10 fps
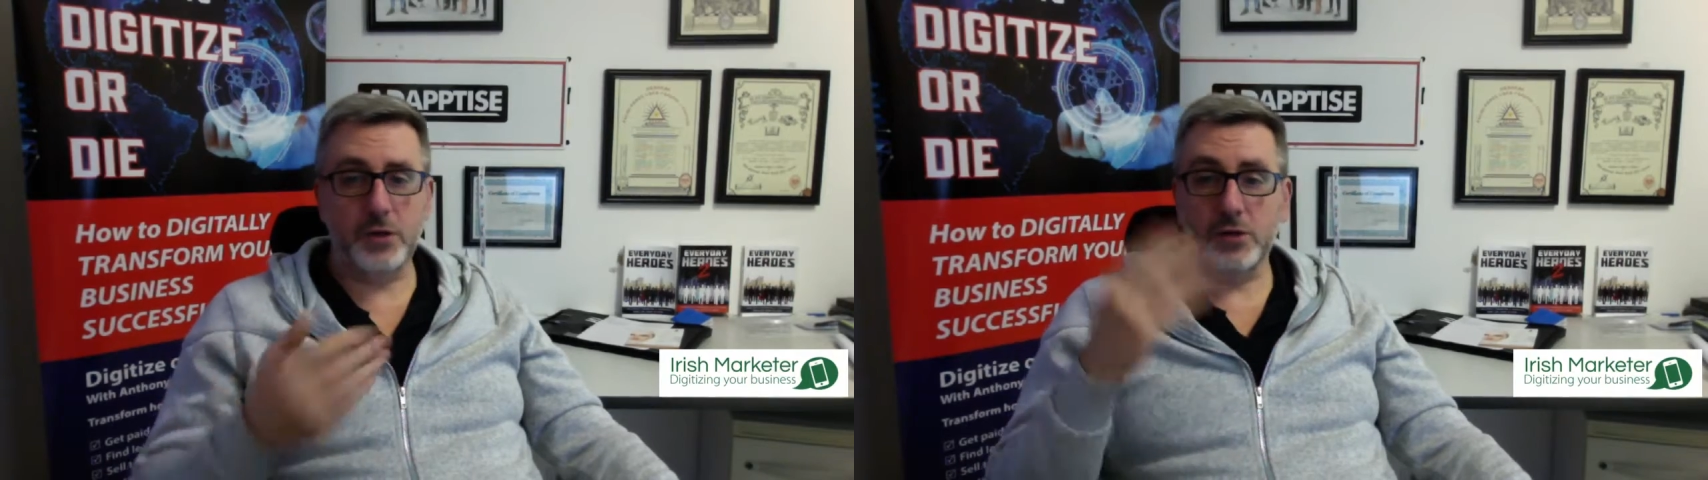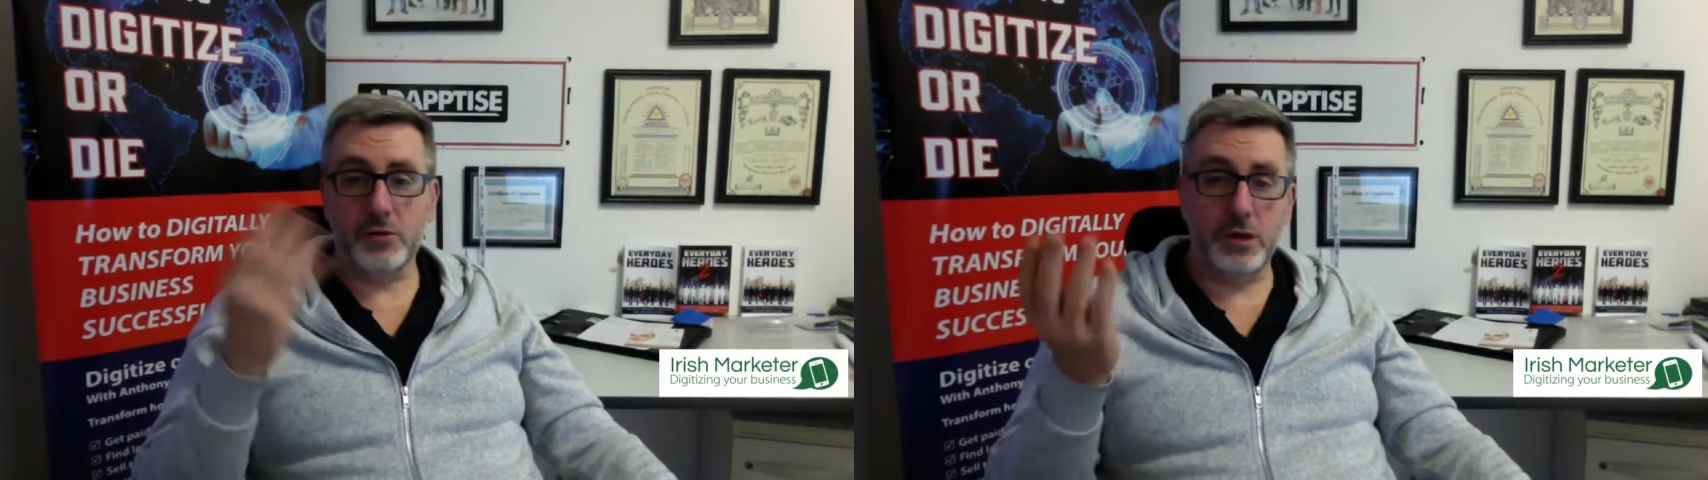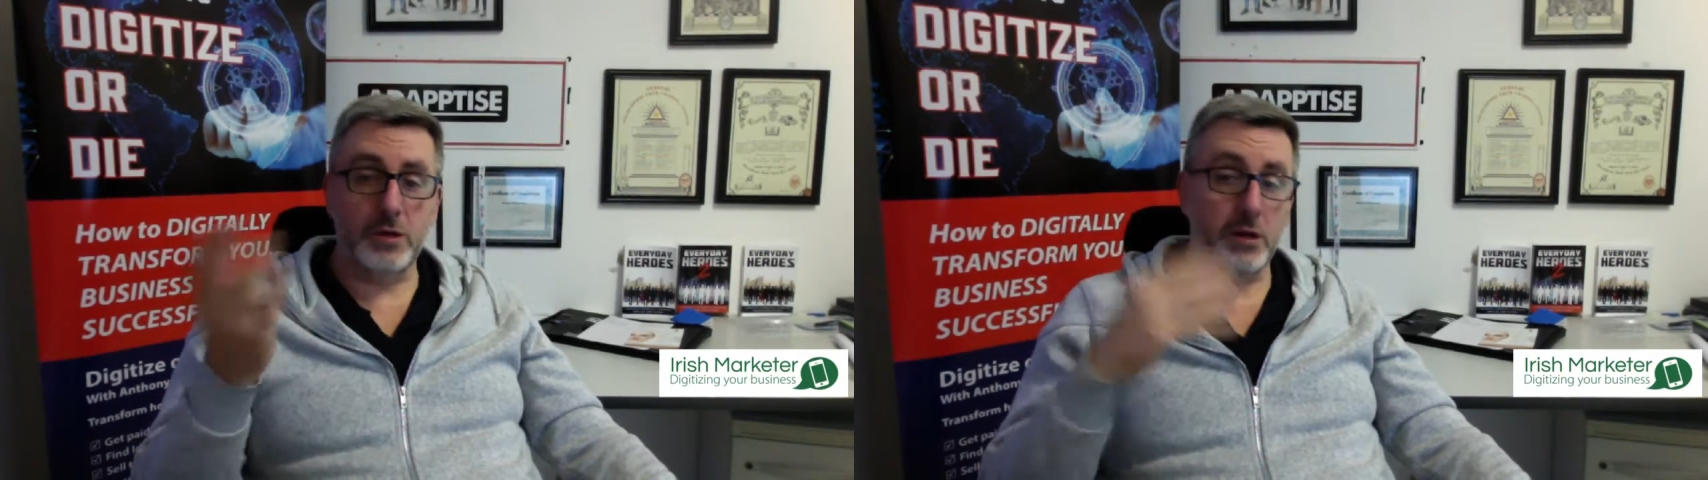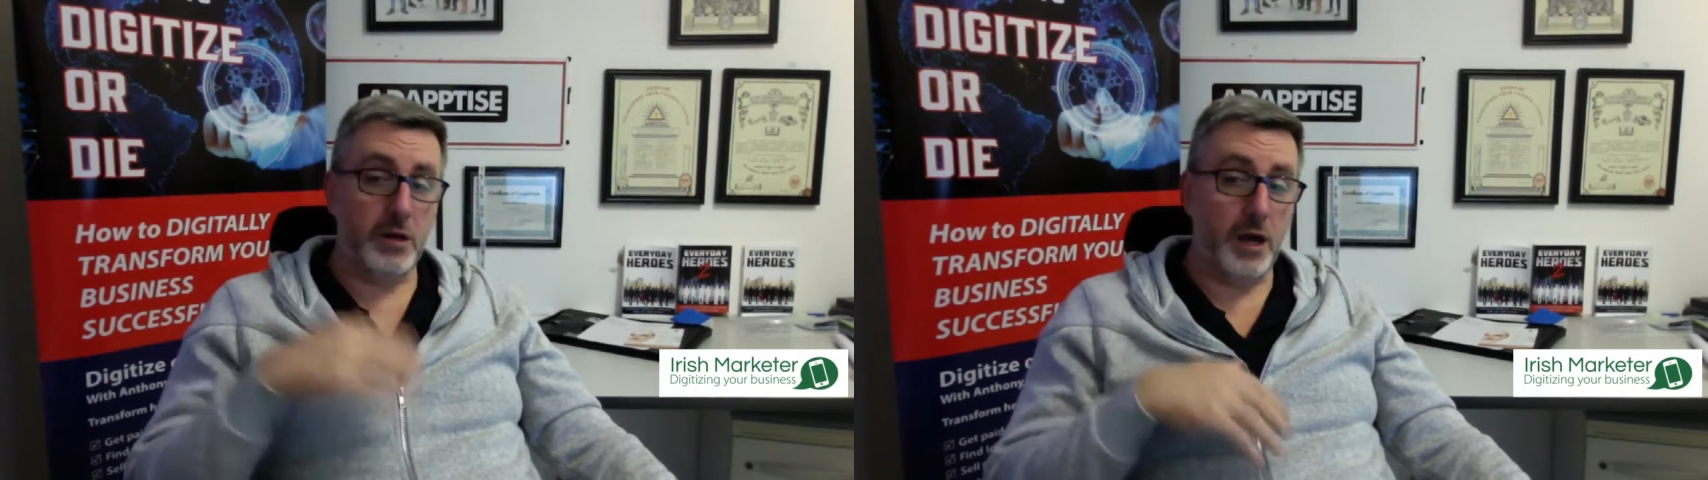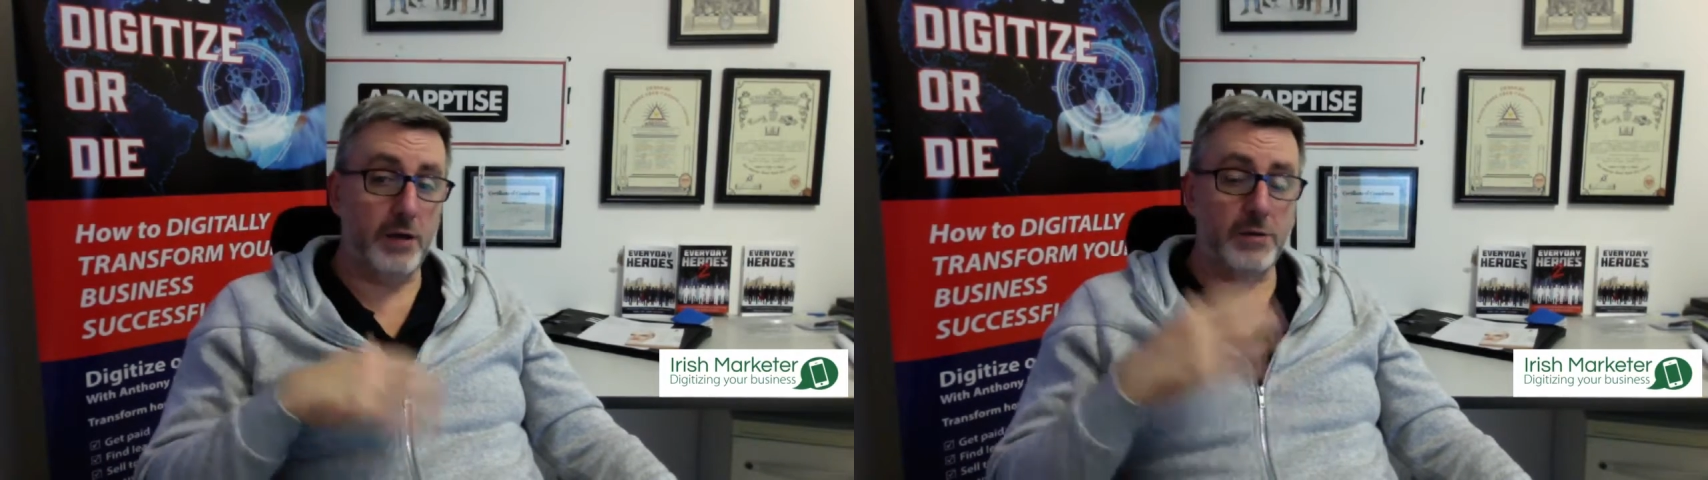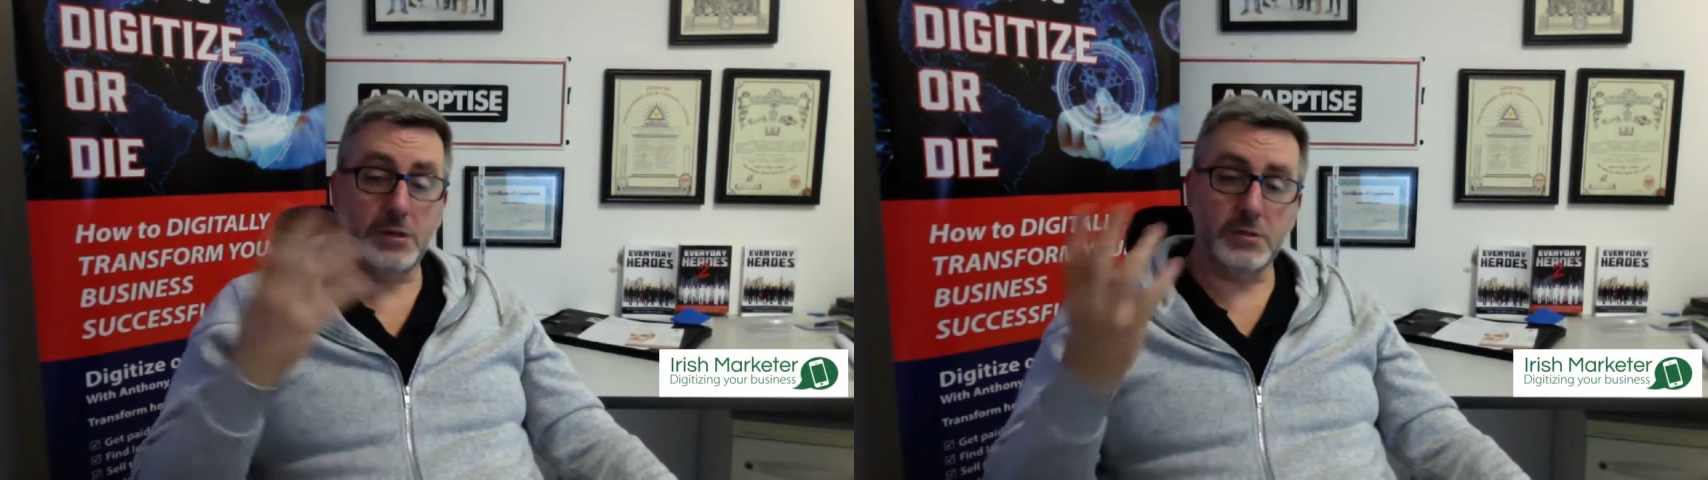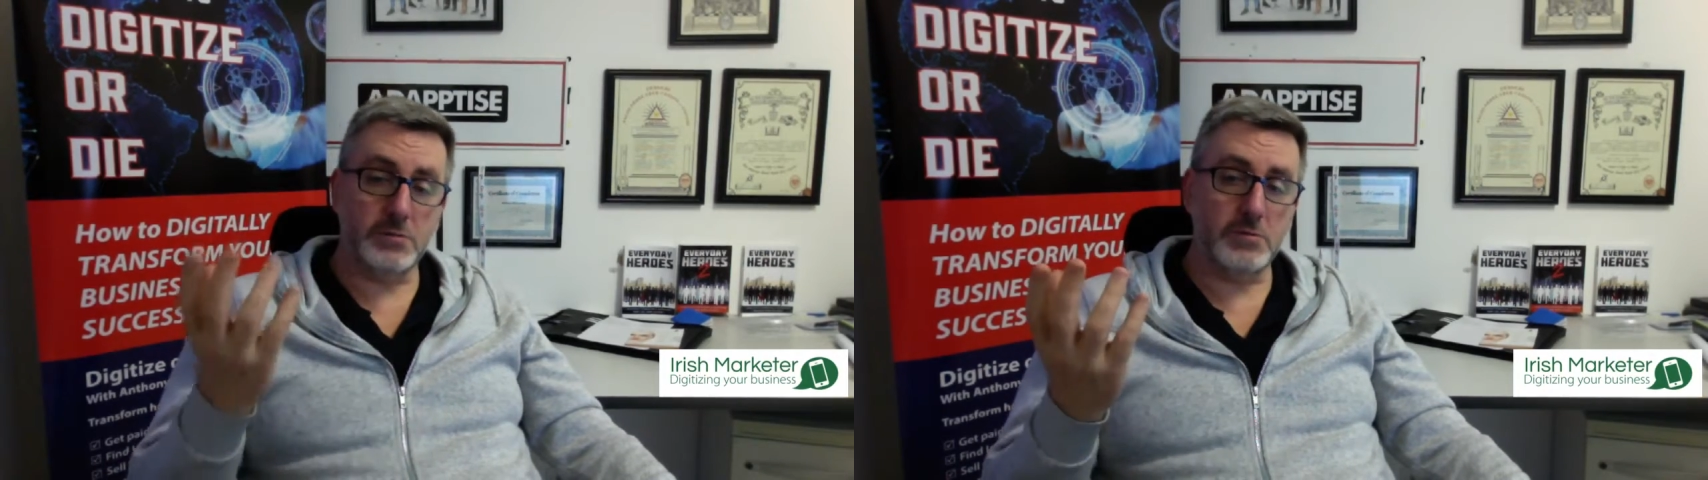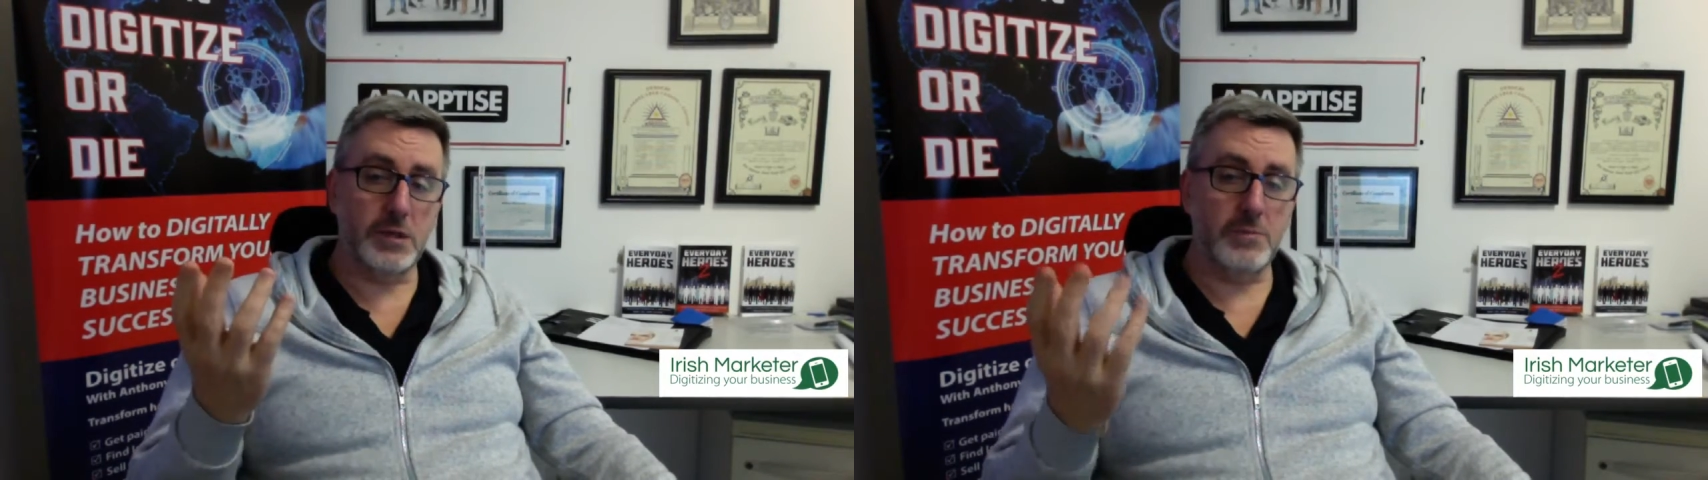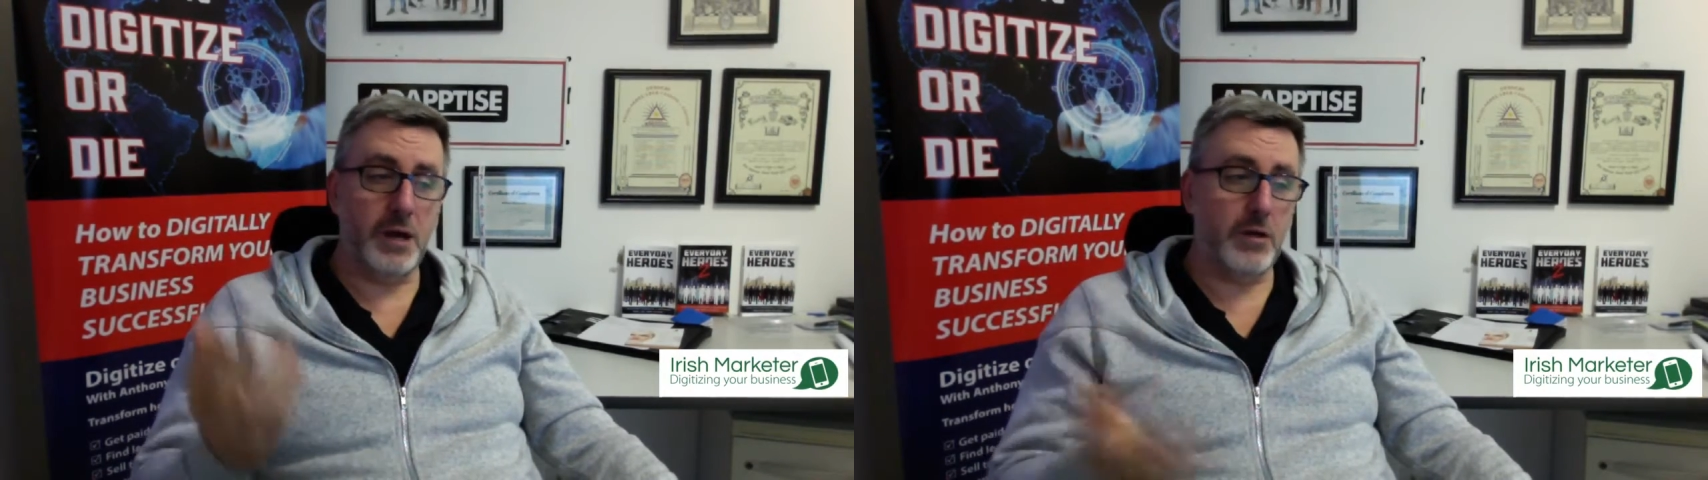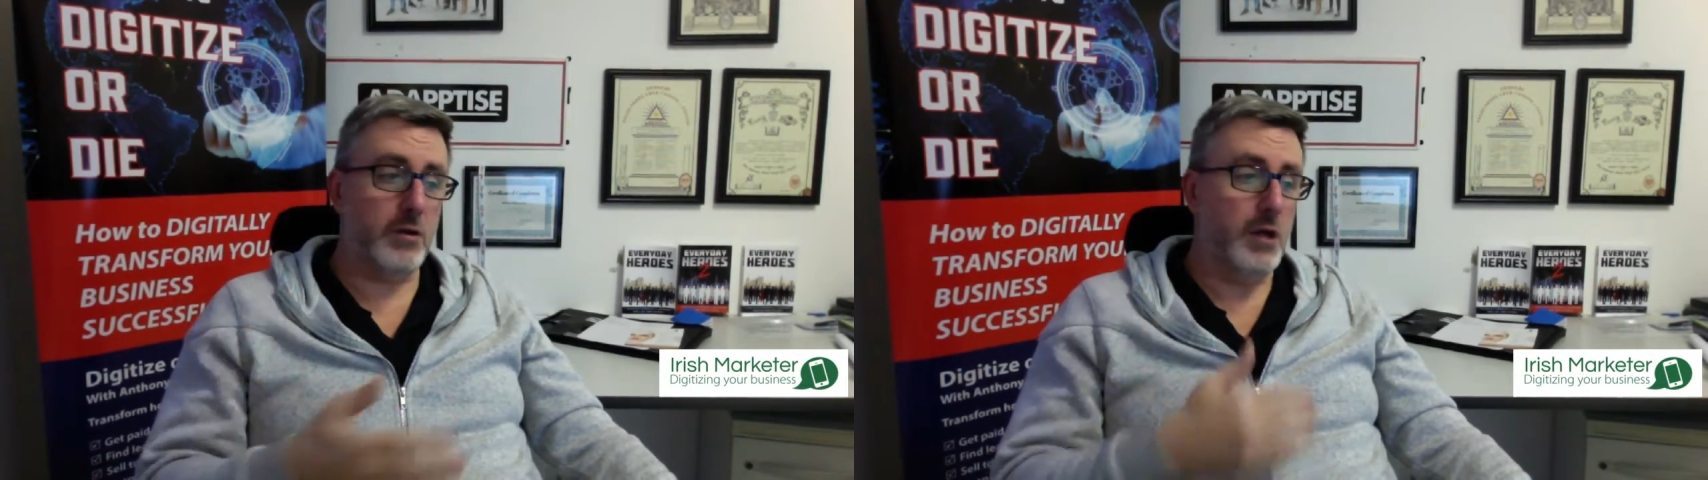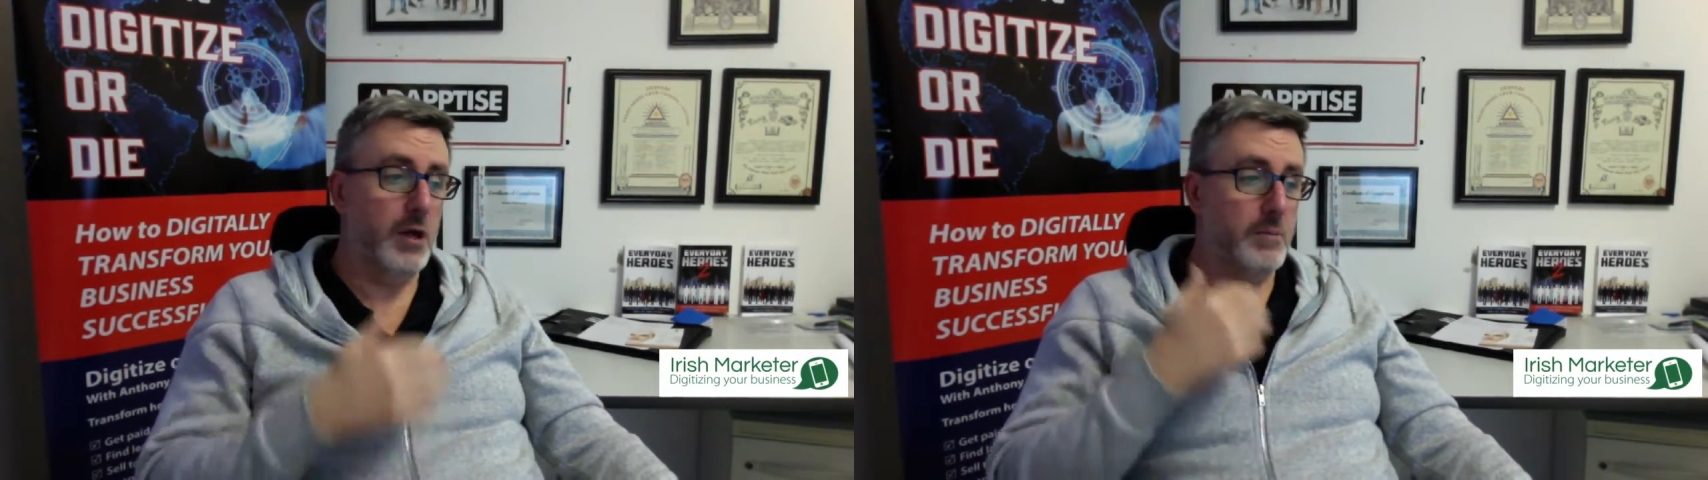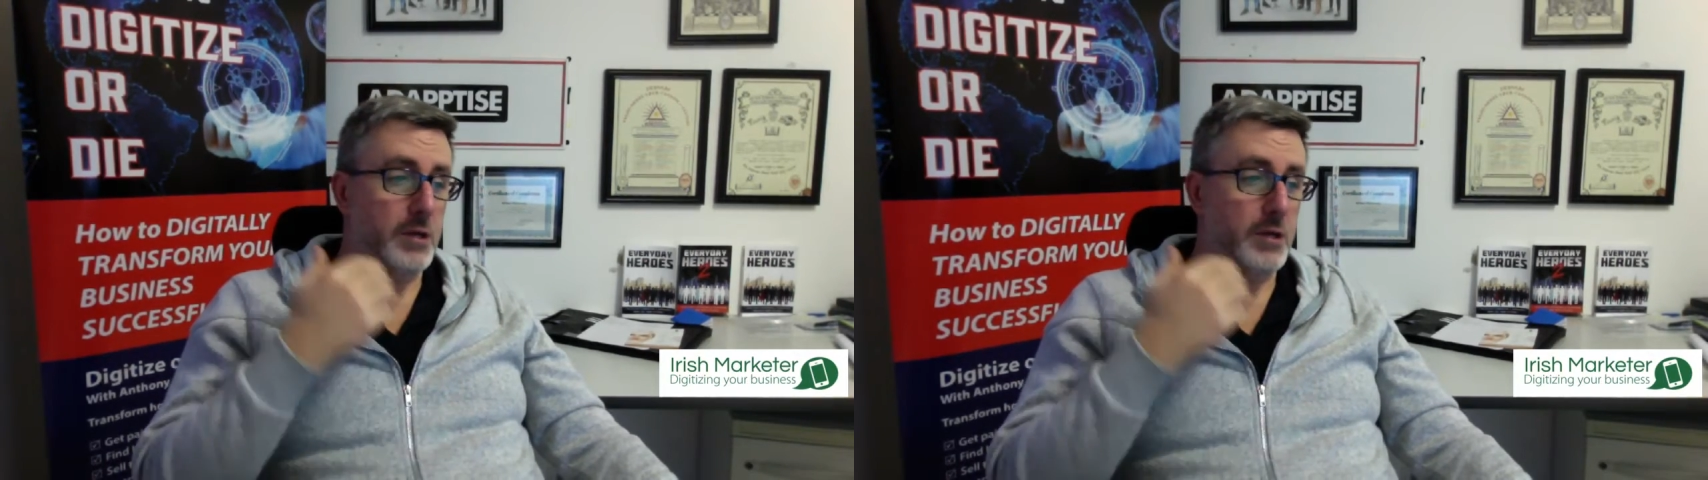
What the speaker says: Whether you agree with it or not, it doesn't really matter,